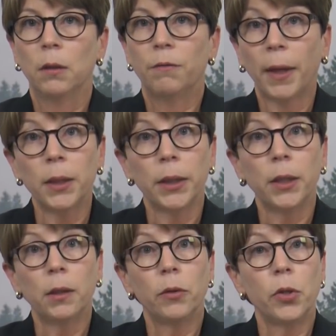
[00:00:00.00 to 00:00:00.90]

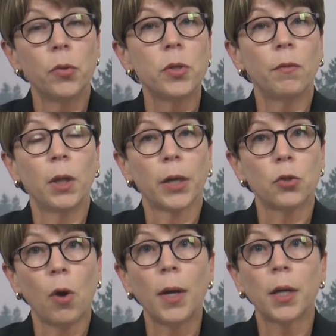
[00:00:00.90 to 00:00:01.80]
Finally, use of
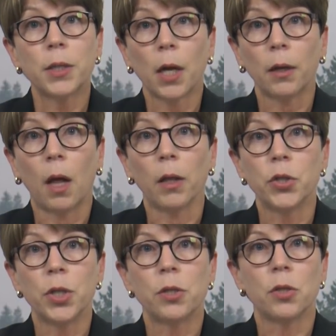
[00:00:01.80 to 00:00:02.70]
electronic
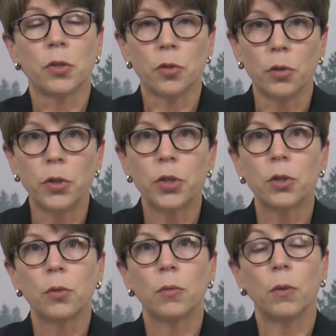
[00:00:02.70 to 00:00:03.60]
technologies to
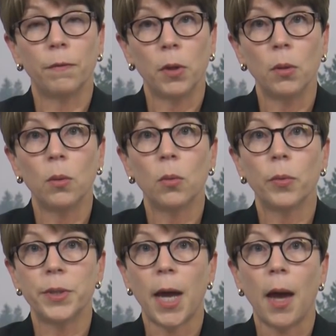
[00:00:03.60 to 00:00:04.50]
search, review,
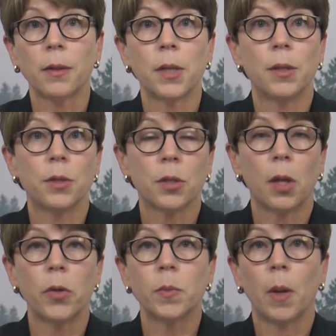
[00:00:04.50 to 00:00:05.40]
redact, and
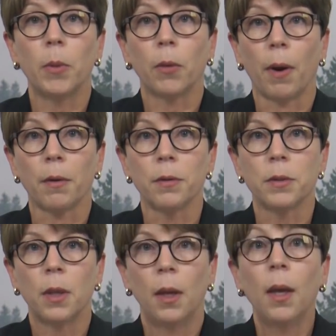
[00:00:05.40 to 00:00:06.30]
disclose public
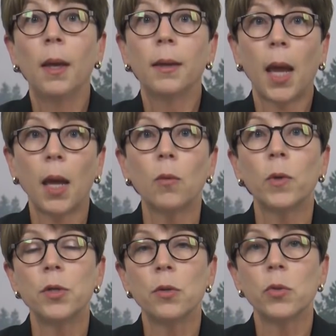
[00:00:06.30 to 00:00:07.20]
records can
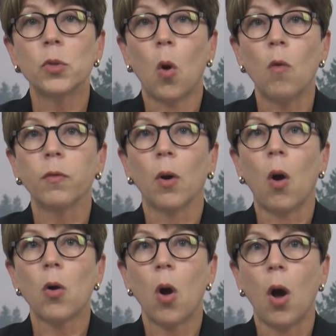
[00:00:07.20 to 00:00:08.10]
reduce
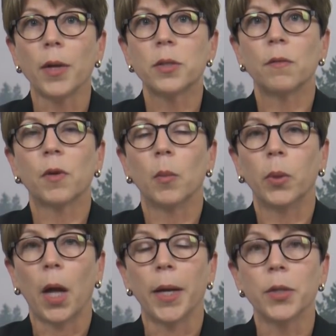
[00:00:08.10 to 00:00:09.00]
overall costs of
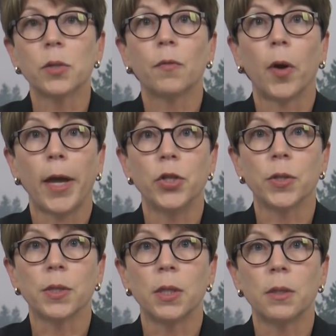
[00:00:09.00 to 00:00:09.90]
compliance for
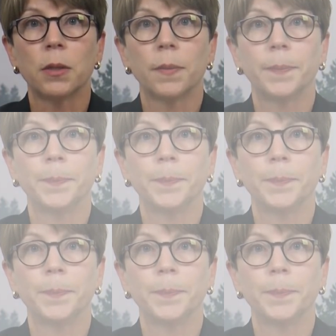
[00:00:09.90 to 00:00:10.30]
agencies.